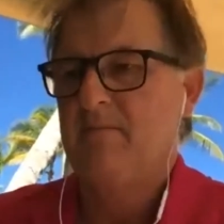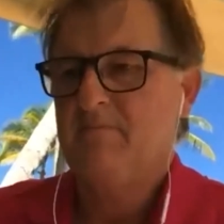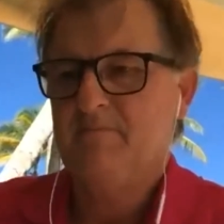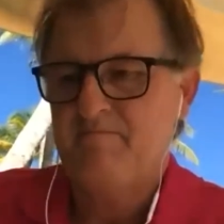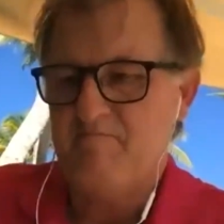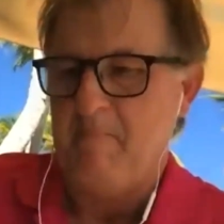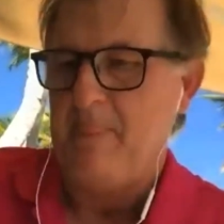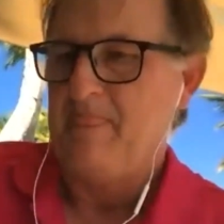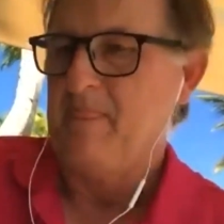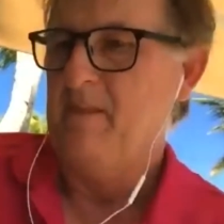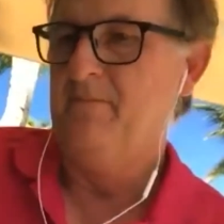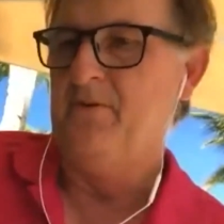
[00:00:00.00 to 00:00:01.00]

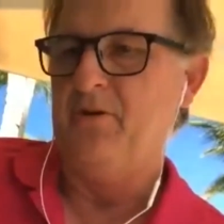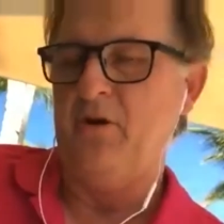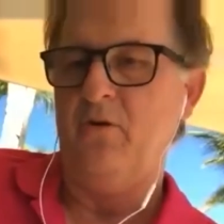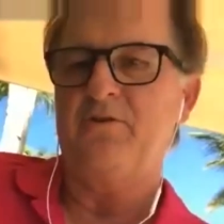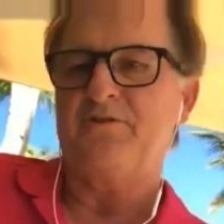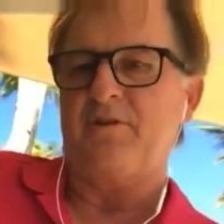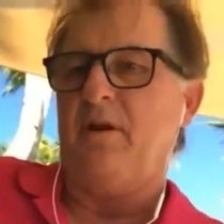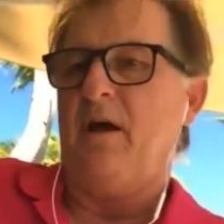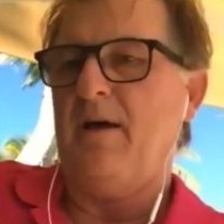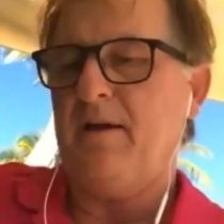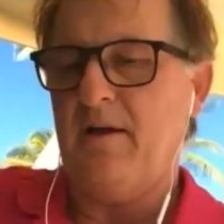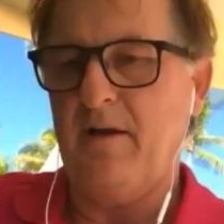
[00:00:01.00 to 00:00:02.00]
You know, there's a
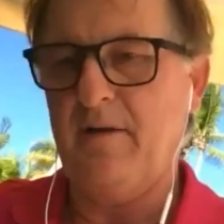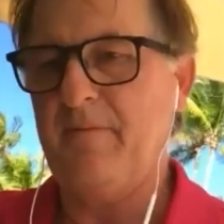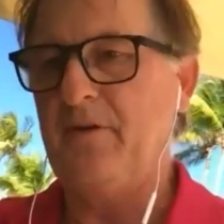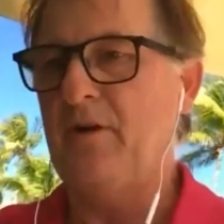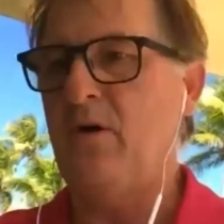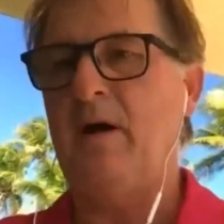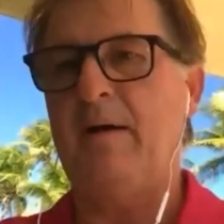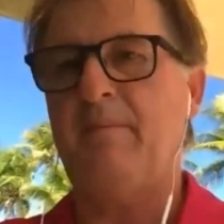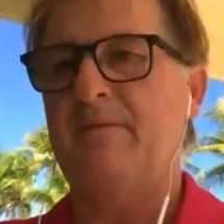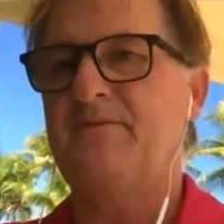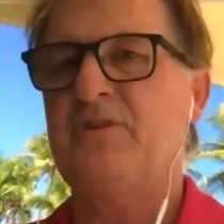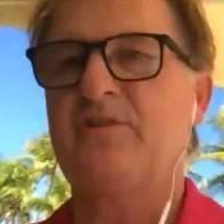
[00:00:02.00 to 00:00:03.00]
lot of, you know, I,
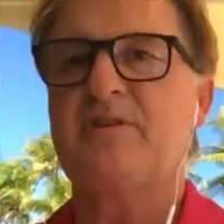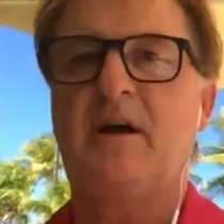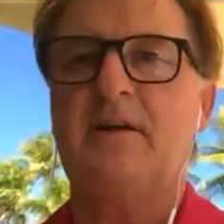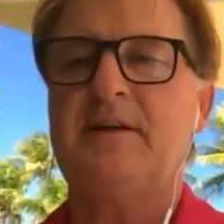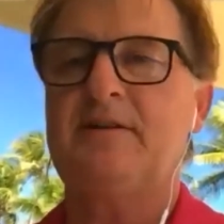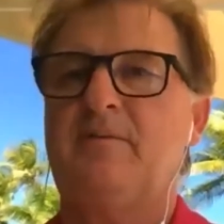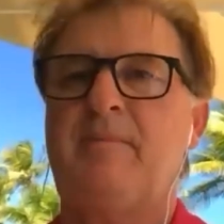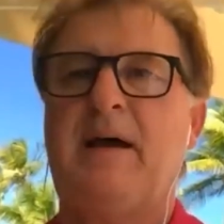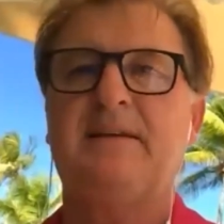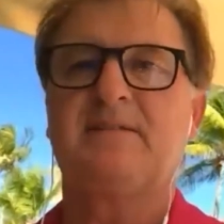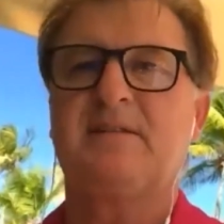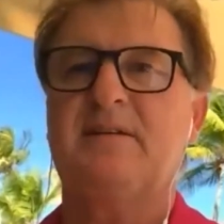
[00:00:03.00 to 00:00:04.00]
I'm just talking to my
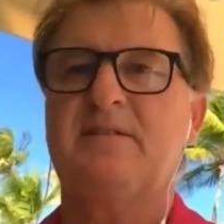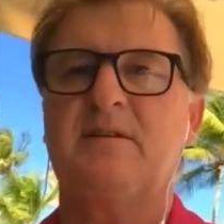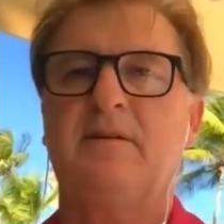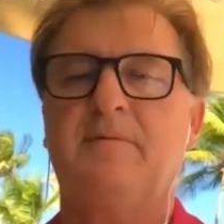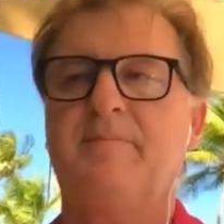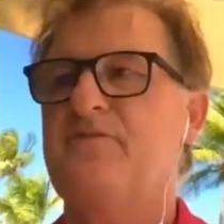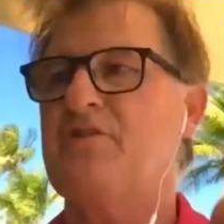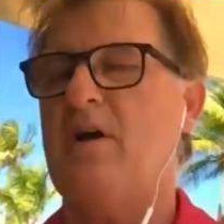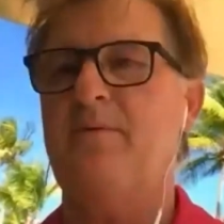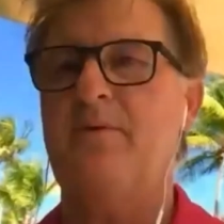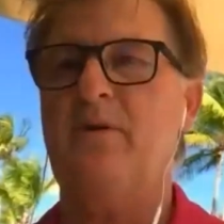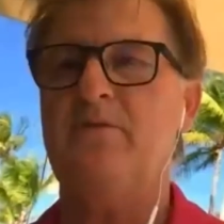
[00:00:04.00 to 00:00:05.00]
assistant,
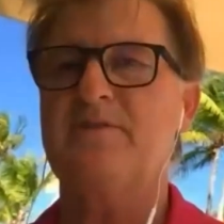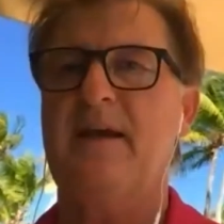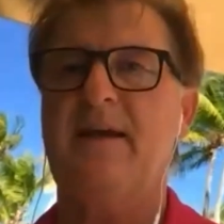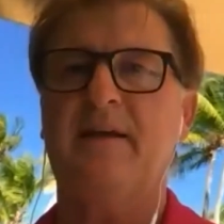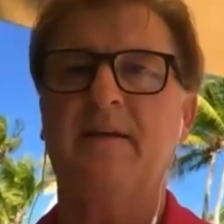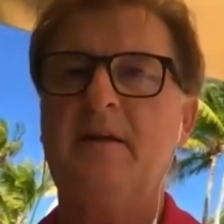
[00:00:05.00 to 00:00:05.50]
John Rozak.